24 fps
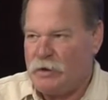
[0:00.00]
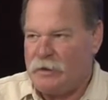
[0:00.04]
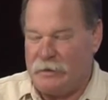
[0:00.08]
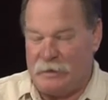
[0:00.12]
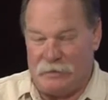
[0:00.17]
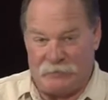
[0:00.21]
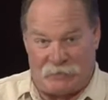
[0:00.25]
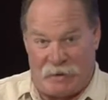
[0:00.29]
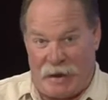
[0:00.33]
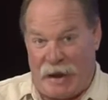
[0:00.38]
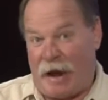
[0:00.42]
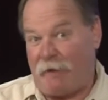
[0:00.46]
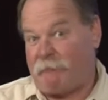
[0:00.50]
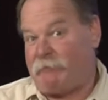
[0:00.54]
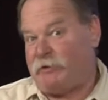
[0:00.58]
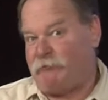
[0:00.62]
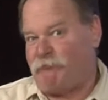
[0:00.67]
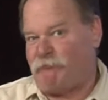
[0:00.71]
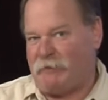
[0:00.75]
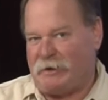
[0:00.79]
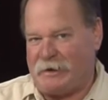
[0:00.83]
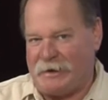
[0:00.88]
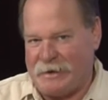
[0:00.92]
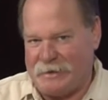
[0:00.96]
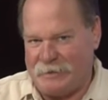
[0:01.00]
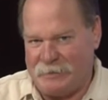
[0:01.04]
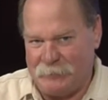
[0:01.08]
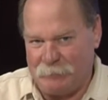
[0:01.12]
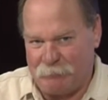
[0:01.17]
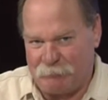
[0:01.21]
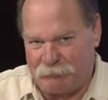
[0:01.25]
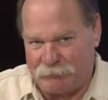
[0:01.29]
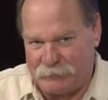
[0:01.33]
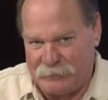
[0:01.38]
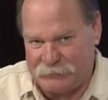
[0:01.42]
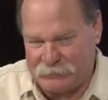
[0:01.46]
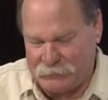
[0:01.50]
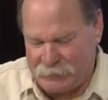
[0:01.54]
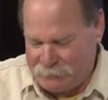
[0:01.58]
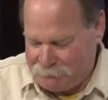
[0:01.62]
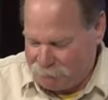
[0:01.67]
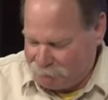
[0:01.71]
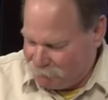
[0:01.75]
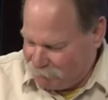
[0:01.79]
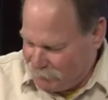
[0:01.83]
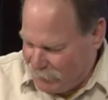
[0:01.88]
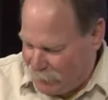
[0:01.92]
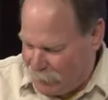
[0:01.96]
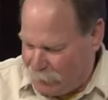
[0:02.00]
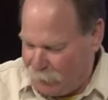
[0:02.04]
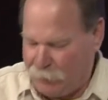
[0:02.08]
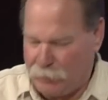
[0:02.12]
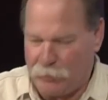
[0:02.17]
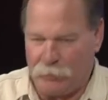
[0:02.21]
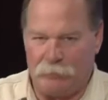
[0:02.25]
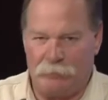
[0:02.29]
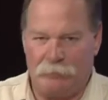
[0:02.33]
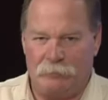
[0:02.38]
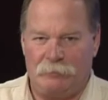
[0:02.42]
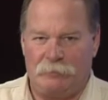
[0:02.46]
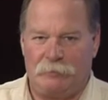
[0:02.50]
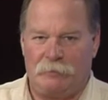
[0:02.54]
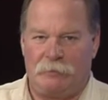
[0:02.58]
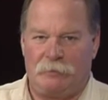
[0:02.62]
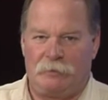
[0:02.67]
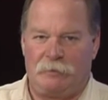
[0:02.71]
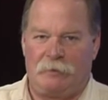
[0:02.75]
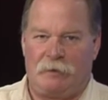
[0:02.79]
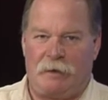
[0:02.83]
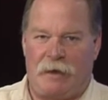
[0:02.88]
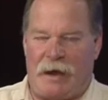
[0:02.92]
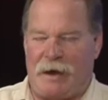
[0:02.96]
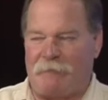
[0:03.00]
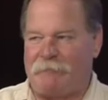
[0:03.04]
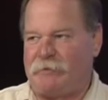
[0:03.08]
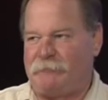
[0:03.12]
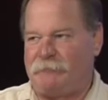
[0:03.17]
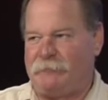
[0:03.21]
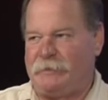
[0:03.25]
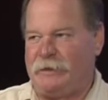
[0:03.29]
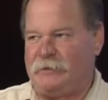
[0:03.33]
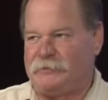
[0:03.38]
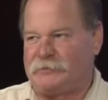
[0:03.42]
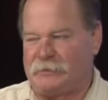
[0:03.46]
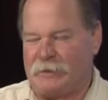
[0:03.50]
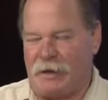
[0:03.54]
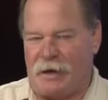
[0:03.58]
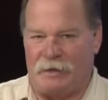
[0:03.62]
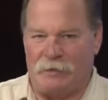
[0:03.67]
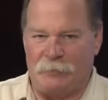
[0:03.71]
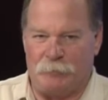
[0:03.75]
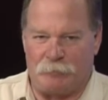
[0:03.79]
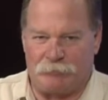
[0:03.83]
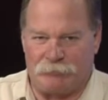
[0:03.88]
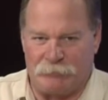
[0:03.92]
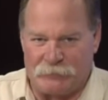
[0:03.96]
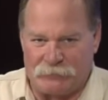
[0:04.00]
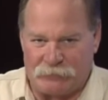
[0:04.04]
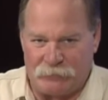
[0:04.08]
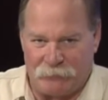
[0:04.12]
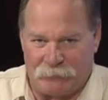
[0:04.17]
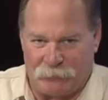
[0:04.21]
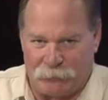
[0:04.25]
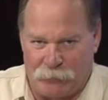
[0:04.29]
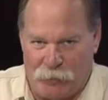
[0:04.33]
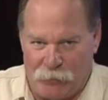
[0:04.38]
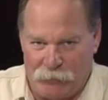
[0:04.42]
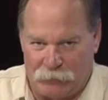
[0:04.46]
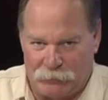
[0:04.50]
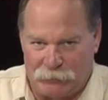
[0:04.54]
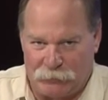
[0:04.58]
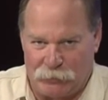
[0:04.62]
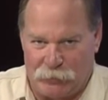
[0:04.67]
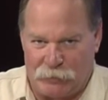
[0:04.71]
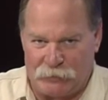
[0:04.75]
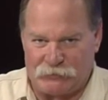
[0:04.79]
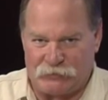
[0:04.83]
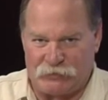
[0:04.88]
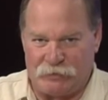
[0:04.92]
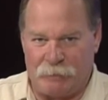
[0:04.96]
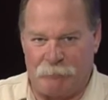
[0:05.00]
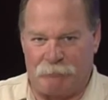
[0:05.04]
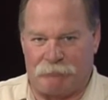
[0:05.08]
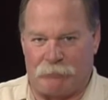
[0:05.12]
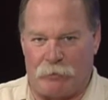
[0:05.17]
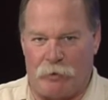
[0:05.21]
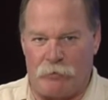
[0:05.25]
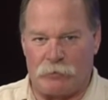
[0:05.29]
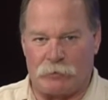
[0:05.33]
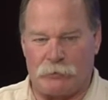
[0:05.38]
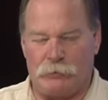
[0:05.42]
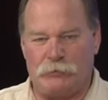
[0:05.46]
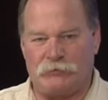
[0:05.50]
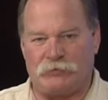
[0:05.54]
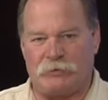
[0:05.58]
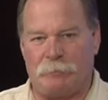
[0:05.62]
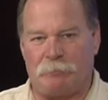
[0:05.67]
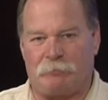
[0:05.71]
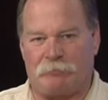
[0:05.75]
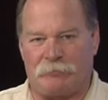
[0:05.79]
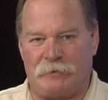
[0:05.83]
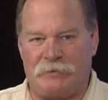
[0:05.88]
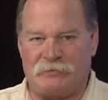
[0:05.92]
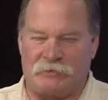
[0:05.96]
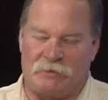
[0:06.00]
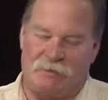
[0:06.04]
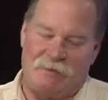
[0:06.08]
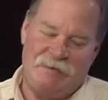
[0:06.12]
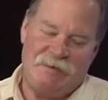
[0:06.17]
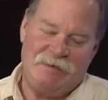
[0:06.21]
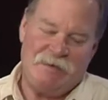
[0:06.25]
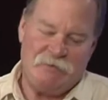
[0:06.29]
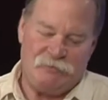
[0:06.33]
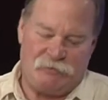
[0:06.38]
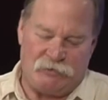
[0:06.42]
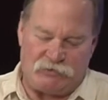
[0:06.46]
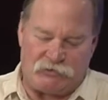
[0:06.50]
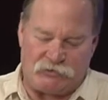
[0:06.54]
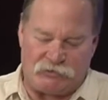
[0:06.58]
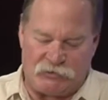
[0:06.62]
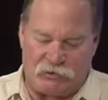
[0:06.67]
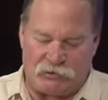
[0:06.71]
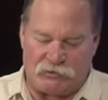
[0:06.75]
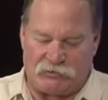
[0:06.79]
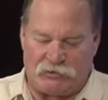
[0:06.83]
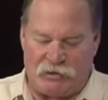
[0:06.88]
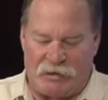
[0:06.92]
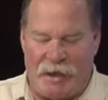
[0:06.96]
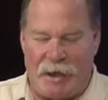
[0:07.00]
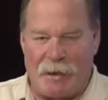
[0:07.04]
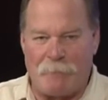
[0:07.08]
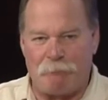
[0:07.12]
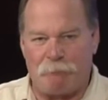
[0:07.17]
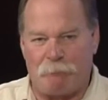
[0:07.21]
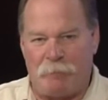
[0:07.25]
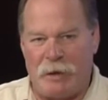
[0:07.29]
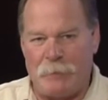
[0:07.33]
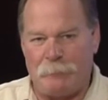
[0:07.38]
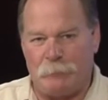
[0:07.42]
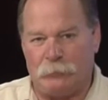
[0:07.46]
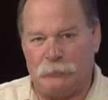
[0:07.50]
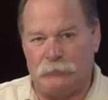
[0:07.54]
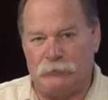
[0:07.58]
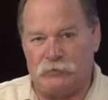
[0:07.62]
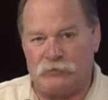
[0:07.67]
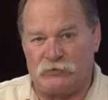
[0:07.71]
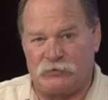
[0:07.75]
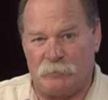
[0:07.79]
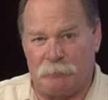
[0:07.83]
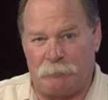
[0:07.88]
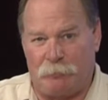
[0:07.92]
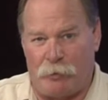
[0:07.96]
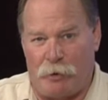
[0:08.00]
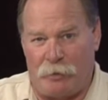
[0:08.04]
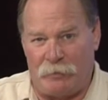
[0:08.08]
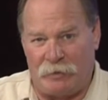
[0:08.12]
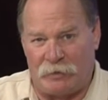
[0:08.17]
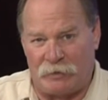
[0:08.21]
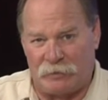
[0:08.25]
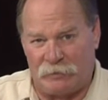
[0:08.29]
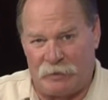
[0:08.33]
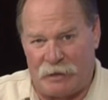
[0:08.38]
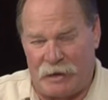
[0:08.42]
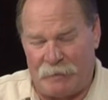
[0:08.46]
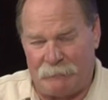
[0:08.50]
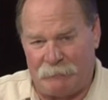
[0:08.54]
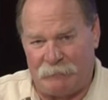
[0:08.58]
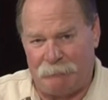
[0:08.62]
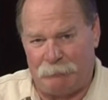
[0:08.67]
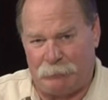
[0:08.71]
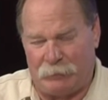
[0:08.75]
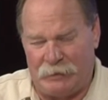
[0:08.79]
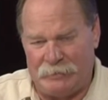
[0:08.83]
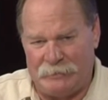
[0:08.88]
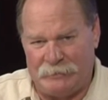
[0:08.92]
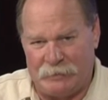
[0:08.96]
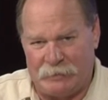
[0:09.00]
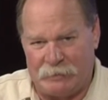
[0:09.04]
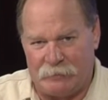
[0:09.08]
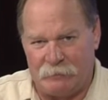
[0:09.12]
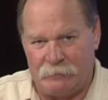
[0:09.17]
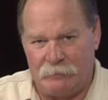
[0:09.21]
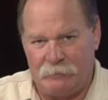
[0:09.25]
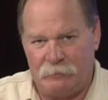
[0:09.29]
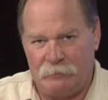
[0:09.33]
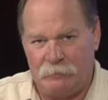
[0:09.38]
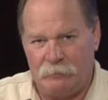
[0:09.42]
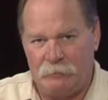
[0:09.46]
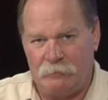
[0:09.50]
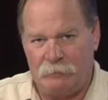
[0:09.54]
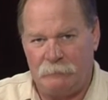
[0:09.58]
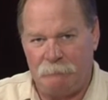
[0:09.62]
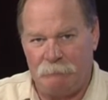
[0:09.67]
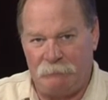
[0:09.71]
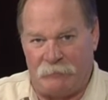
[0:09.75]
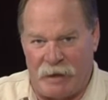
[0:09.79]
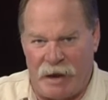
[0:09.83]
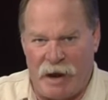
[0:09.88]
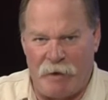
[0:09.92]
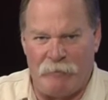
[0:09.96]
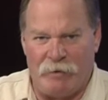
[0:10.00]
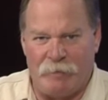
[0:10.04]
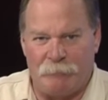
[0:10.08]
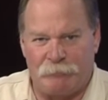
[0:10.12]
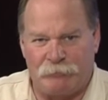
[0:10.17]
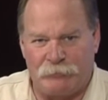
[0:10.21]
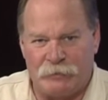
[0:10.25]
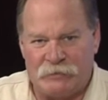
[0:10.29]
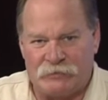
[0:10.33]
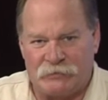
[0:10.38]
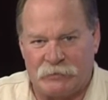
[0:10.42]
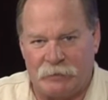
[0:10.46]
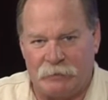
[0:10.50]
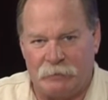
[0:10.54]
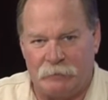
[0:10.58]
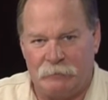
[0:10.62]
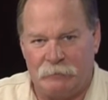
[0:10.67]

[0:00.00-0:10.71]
Is Harry Reid in prison? No. Harry Reid's not in prison for all the laws he broke. Who's in prison? The 68 people who supported Cliven Bundy. They're in prison.